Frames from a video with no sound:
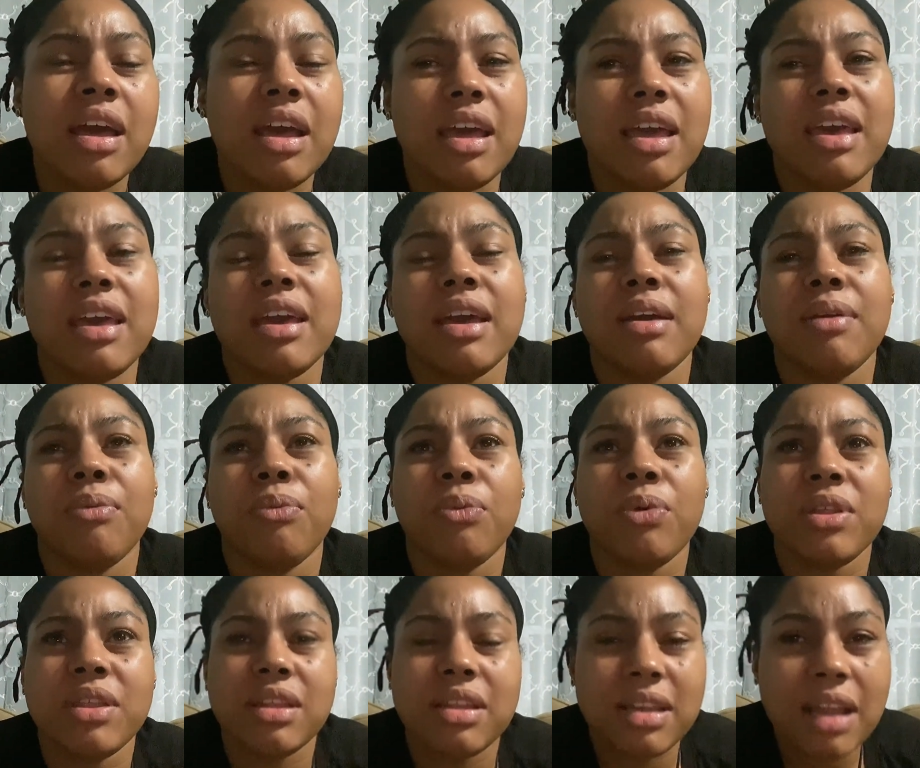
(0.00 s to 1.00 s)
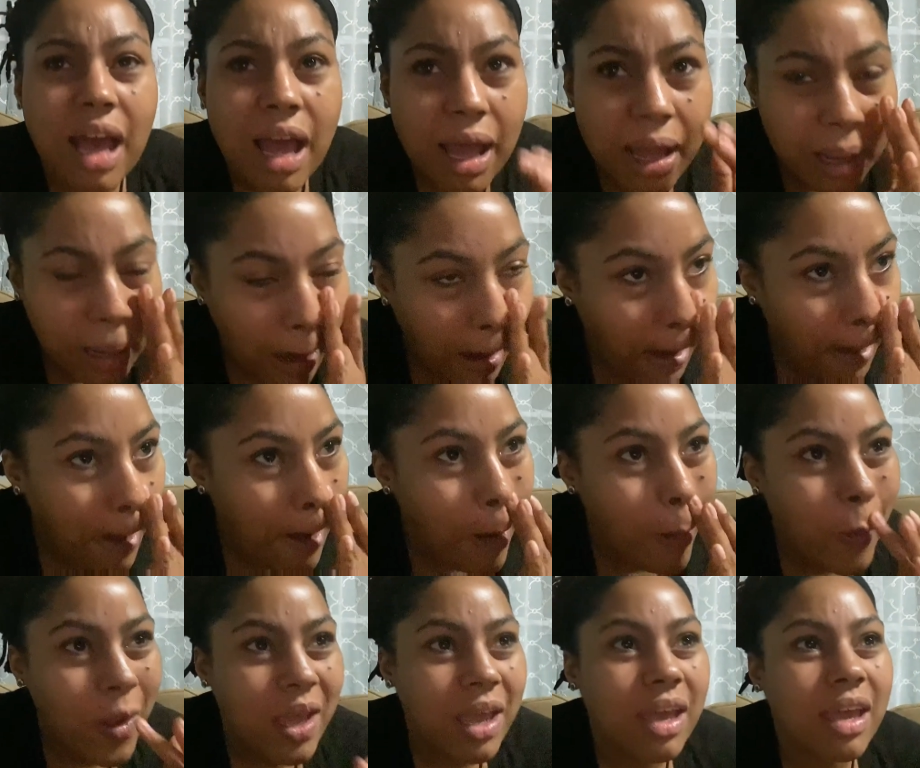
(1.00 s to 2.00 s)
And with not
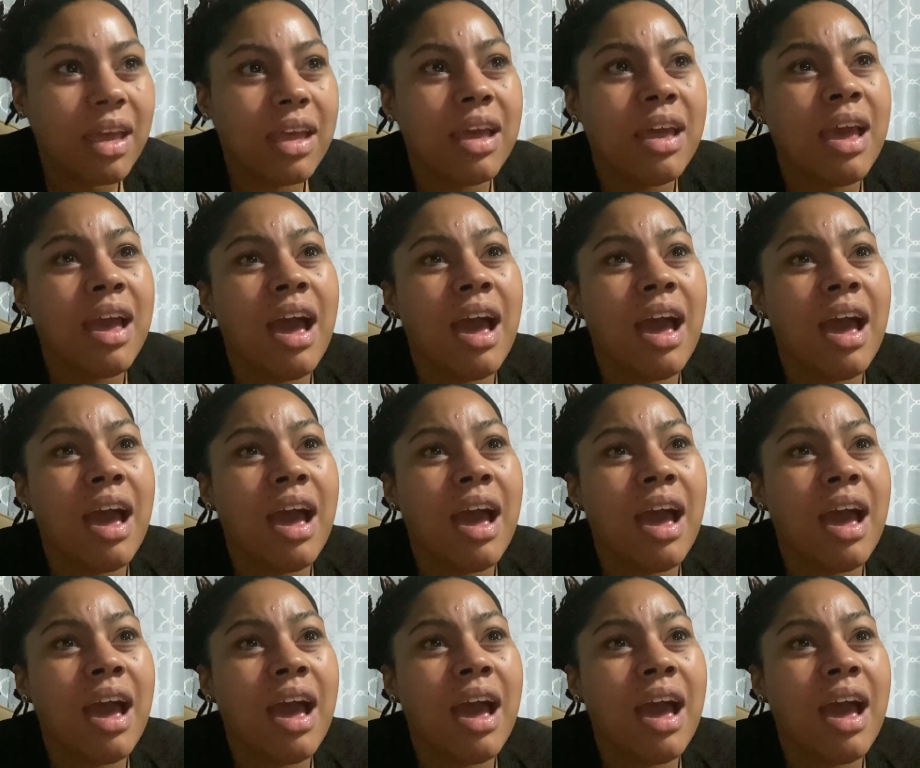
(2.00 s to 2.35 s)
caring,